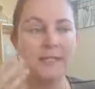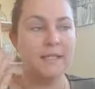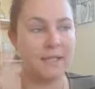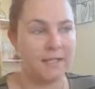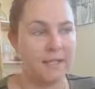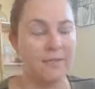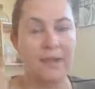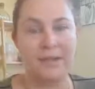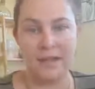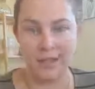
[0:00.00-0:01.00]
telling them
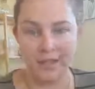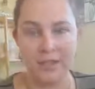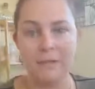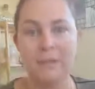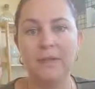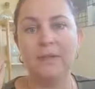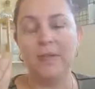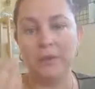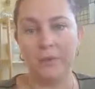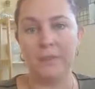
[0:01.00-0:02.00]
that they are eligible and that
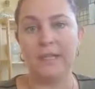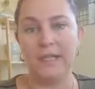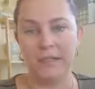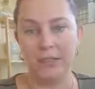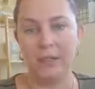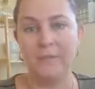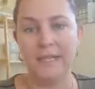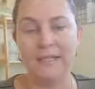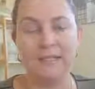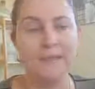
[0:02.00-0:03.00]
you are planning to
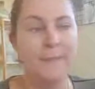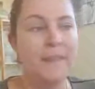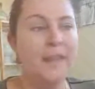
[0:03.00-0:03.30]
nominate them.